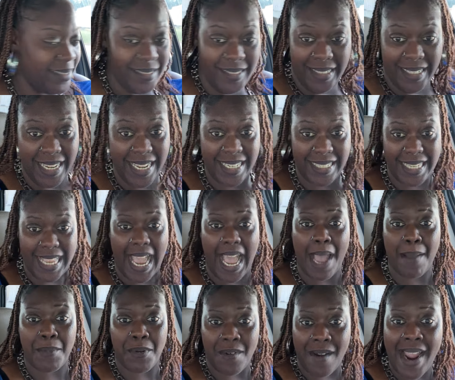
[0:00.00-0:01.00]
This
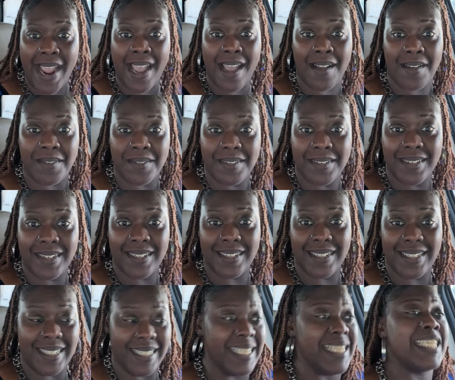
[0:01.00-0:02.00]
time around,
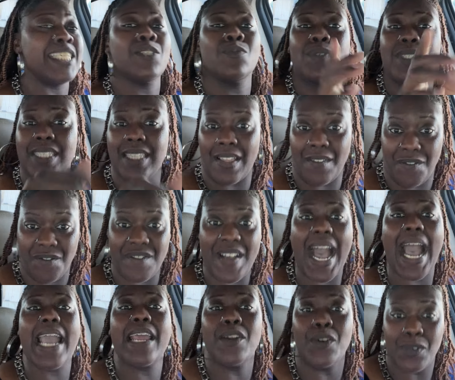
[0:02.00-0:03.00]
this was the
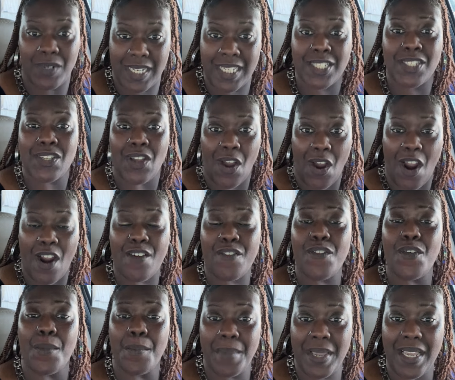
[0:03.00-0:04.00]
final discard
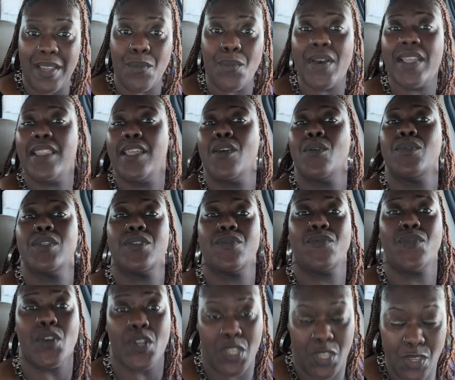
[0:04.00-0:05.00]
for me. Whether it was
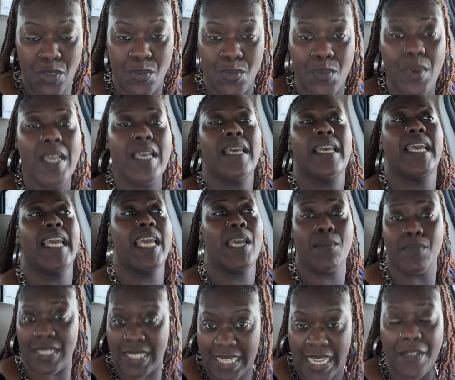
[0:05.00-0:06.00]
for you, it
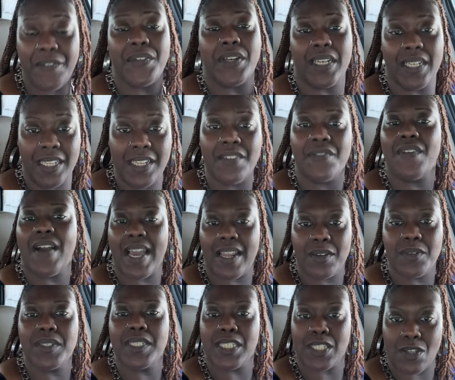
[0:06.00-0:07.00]
was definitely the
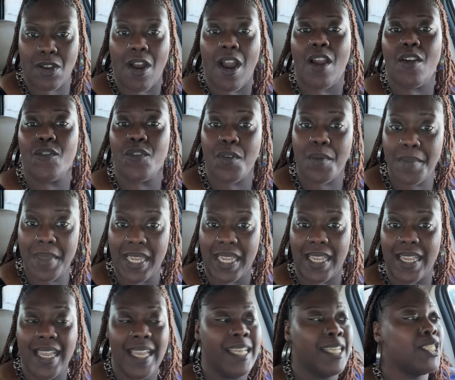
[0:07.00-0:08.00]
final discard for
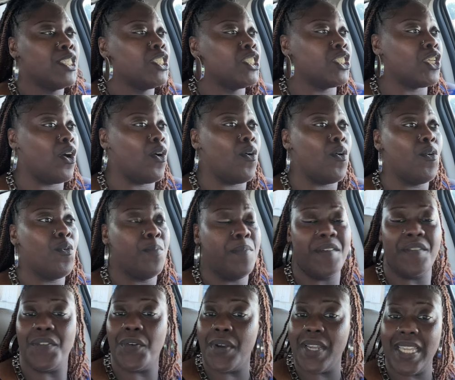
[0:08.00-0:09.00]
me. So
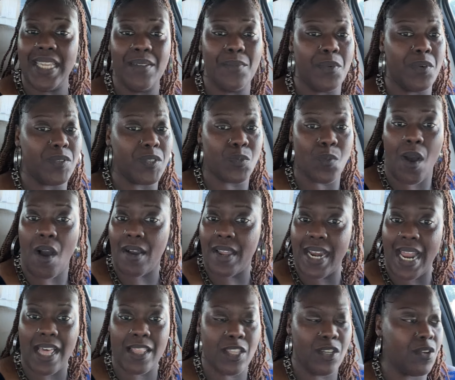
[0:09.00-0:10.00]
before he was walking
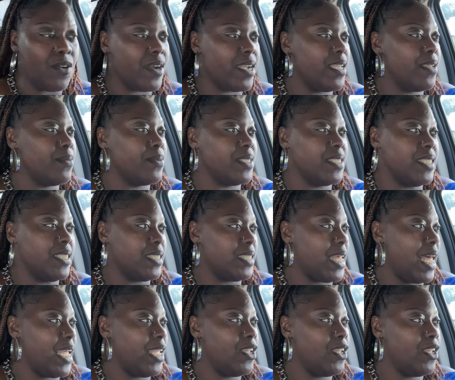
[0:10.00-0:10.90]
out the door, he was just like,